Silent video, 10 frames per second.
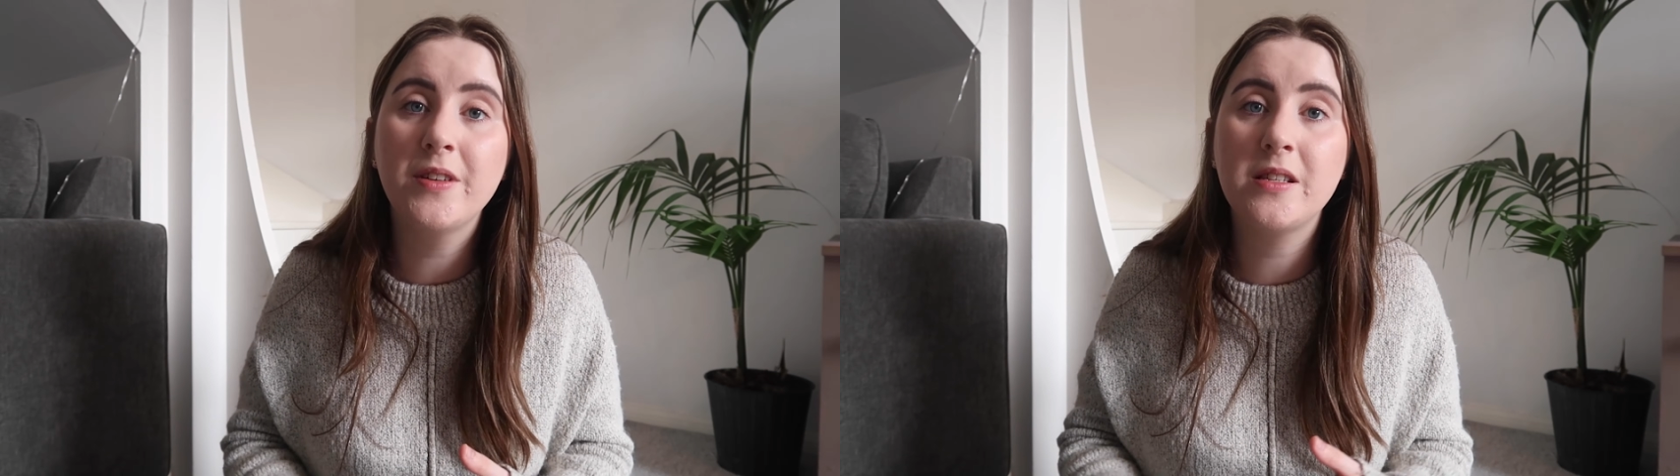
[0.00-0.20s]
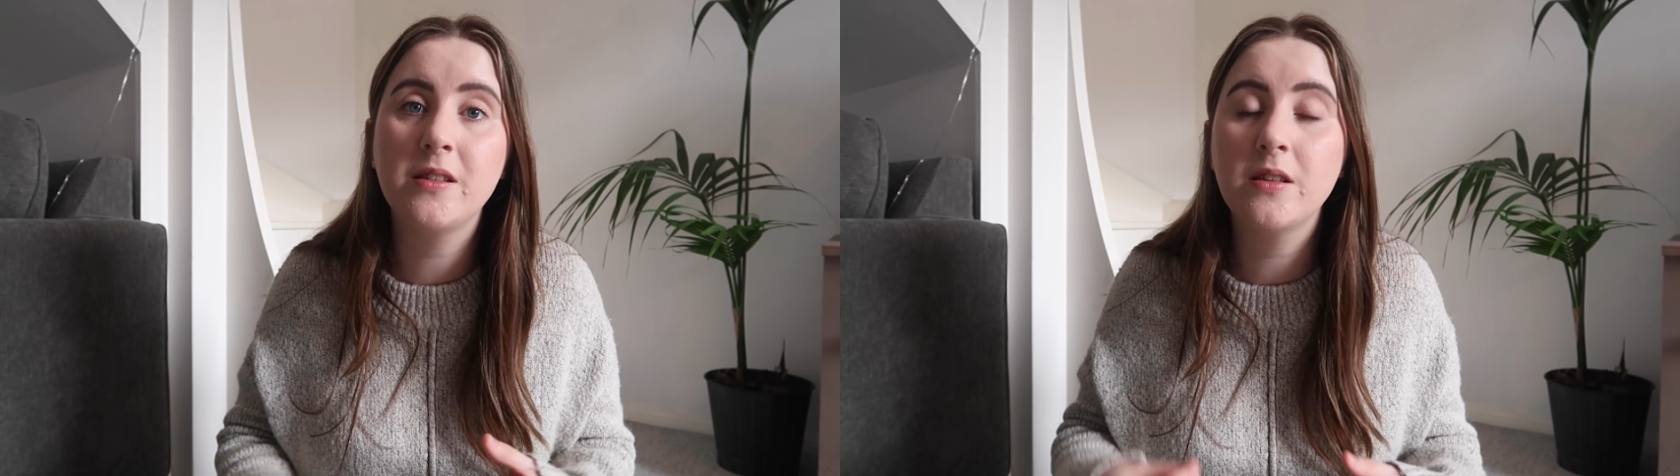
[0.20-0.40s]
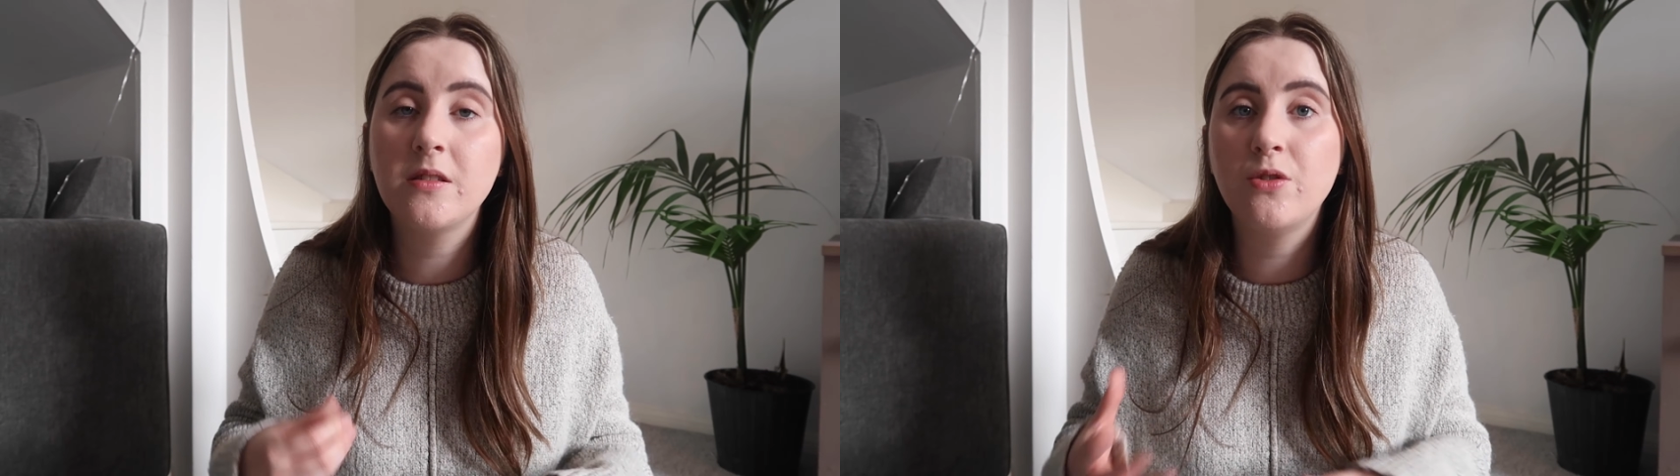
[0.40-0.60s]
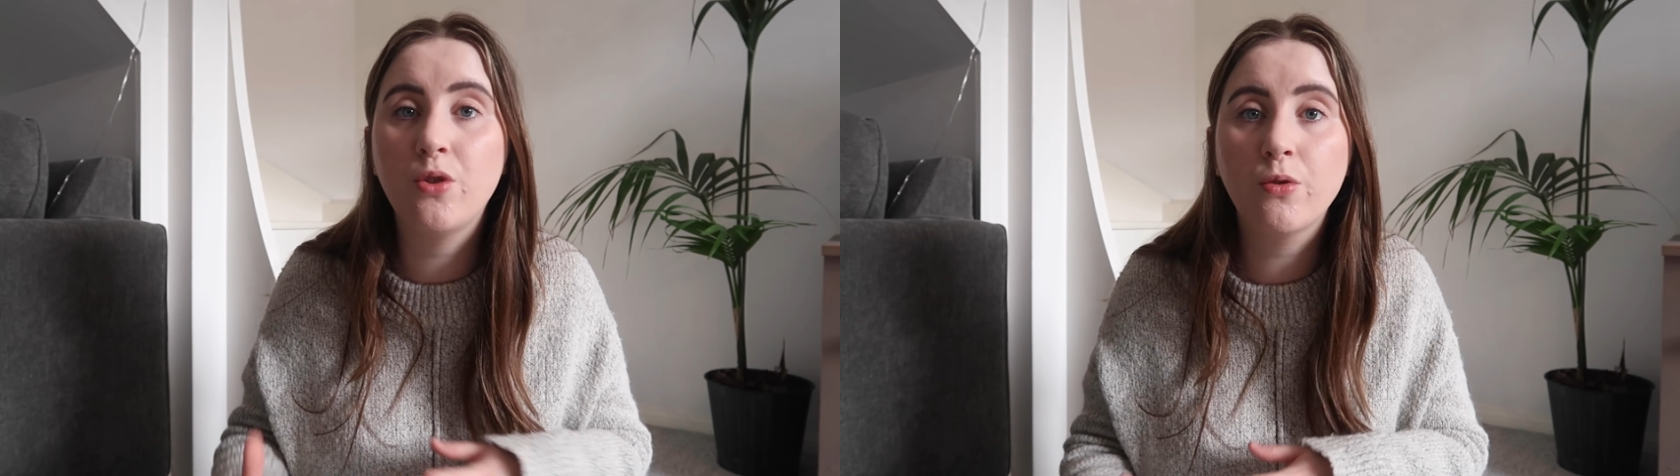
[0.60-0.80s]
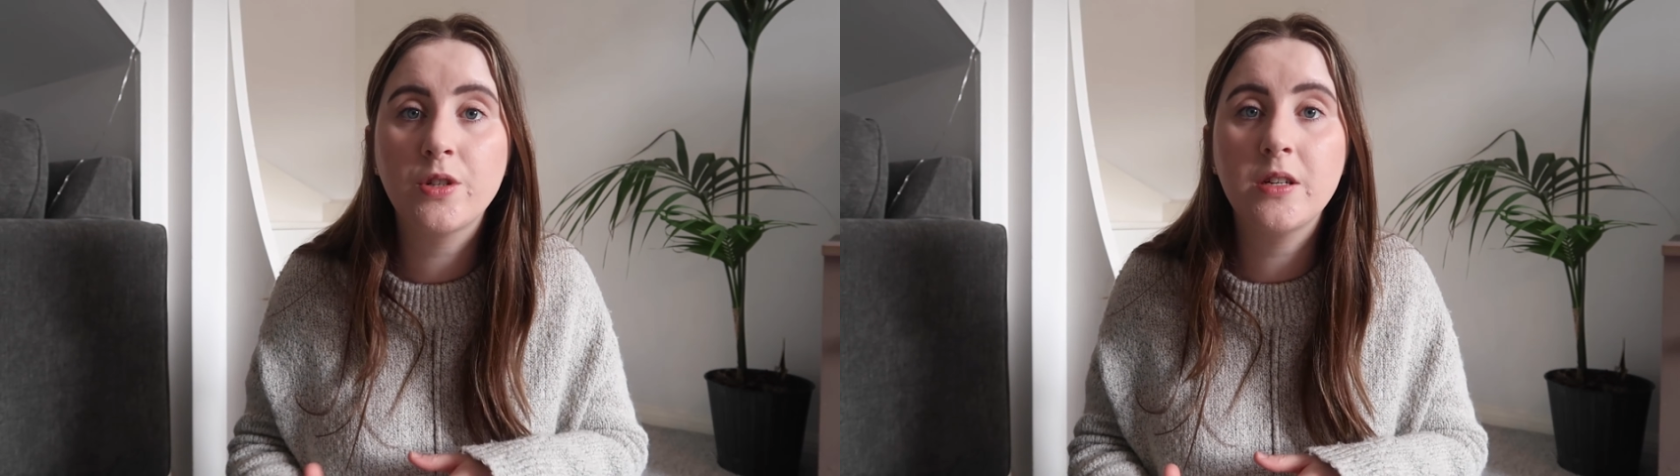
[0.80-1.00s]
visitors and
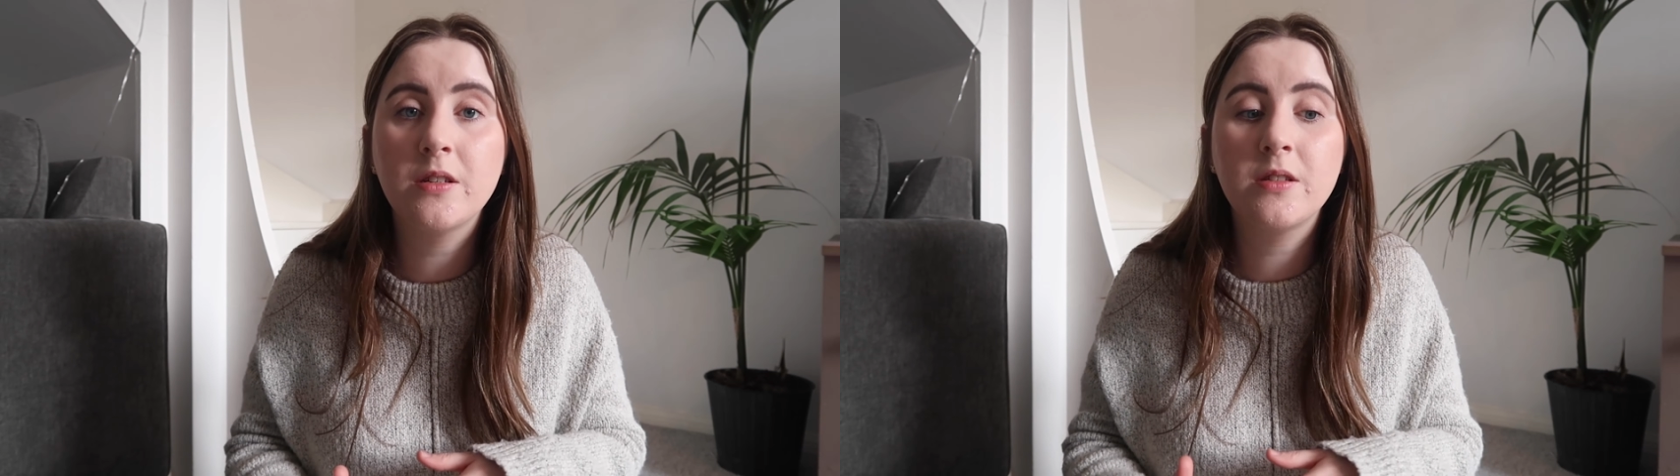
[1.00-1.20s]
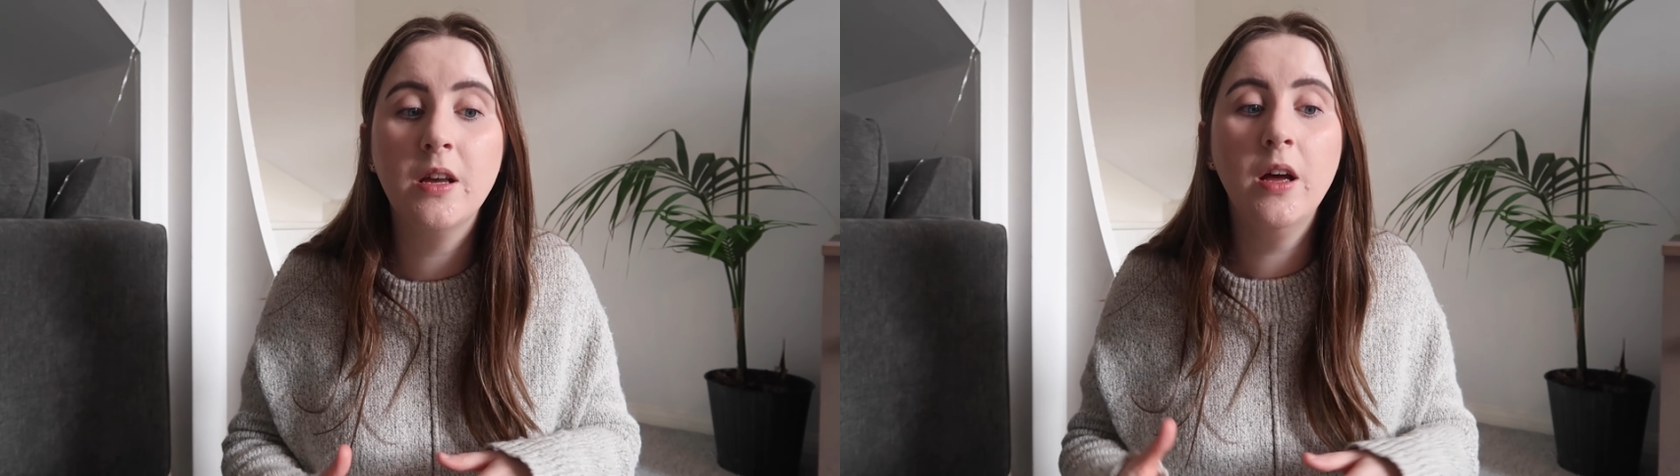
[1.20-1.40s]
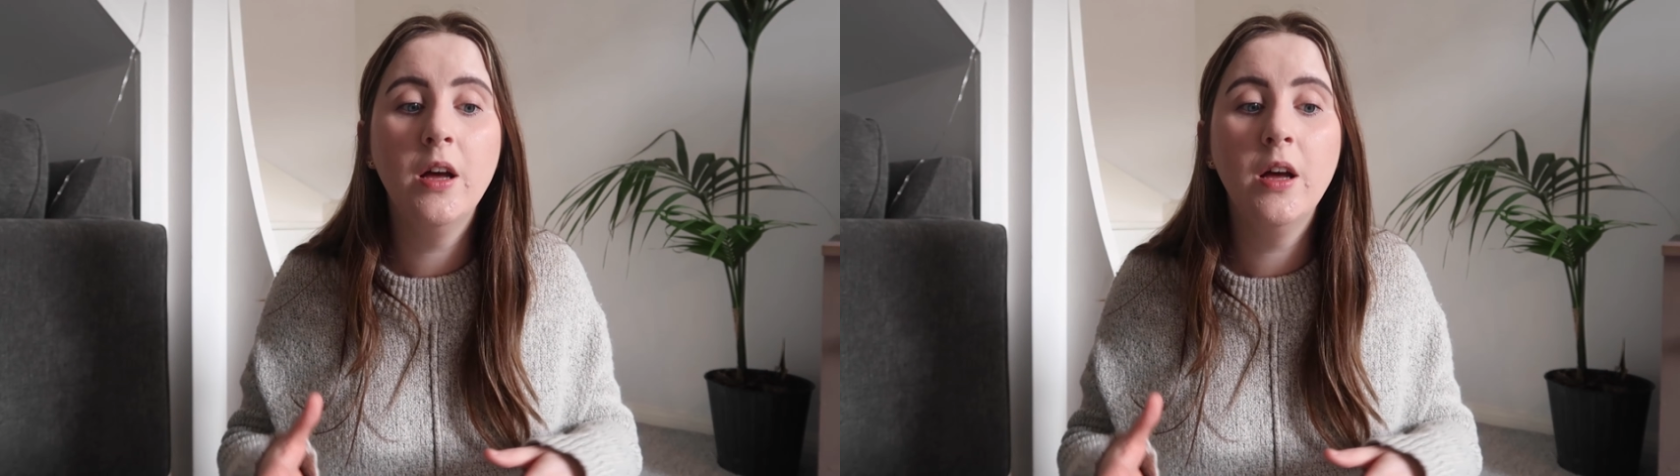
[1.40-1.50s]
doctors,